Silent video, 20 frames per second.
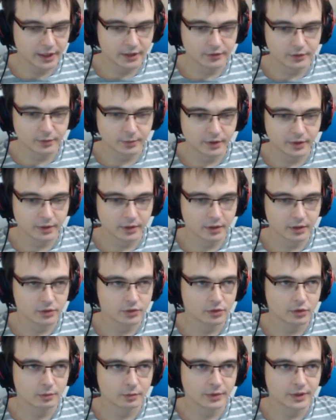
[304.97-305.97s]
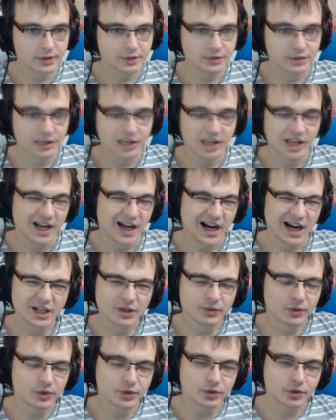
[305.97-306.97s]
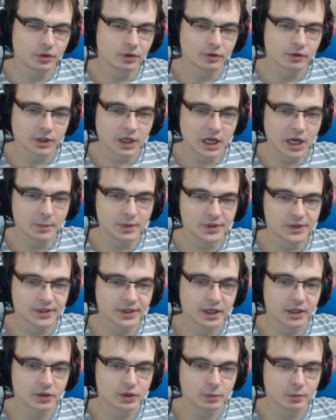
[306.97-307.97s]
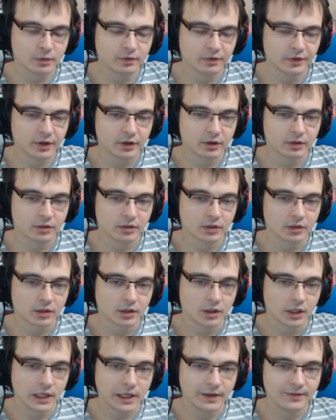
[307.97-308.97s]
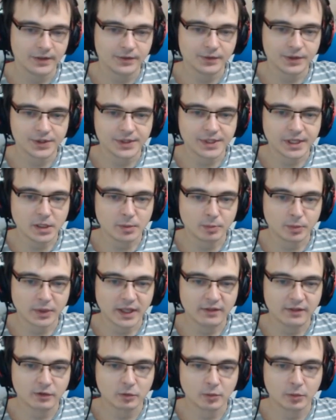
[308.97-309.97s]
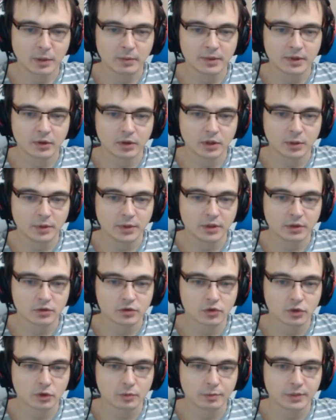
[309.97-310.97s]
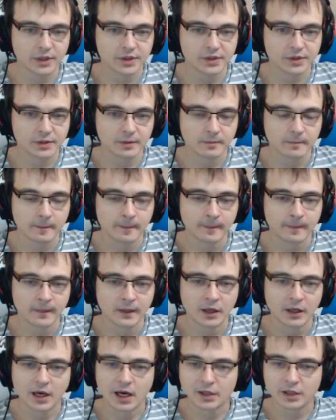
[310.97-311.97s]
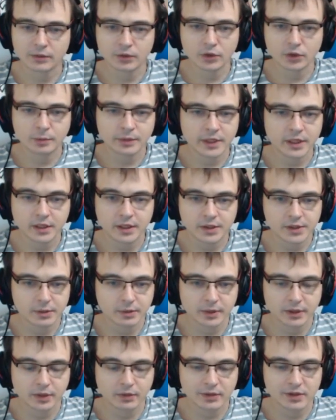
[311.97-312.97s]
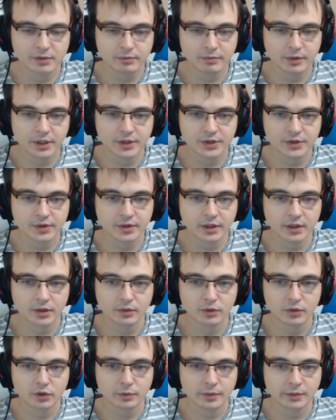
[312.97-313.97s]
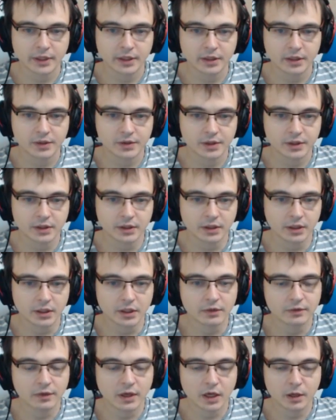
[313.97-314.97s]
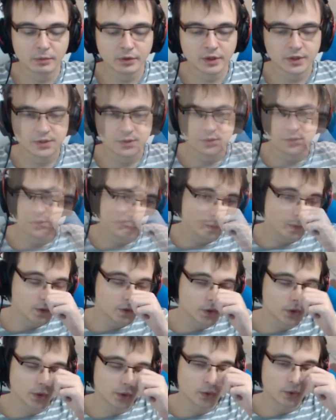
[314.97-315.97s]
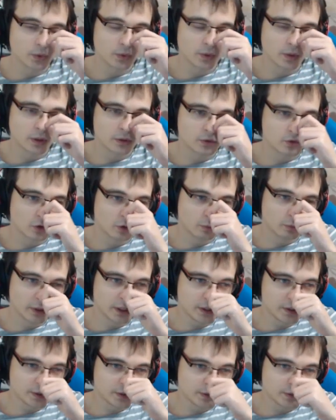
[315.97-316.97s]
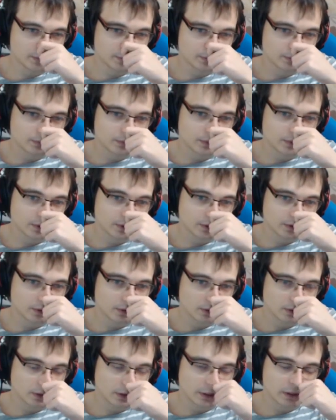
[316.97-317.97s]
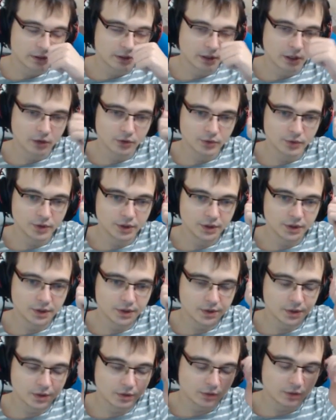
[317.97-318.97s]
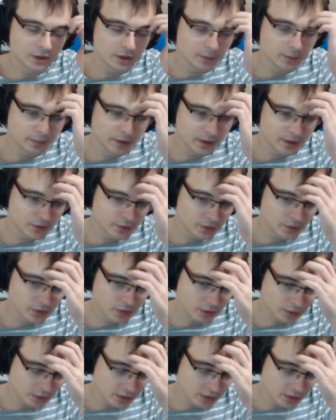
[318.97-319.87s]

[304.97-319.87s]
from my Control Priest? I don't want to overhype this card, to be fair. If it will see any play, it will probably only be Control Priest. I don't want to play this in my Quest Priest. I don't want to play this in Inner Fire Priest. So, Control Priest, and how good it is, it really depends on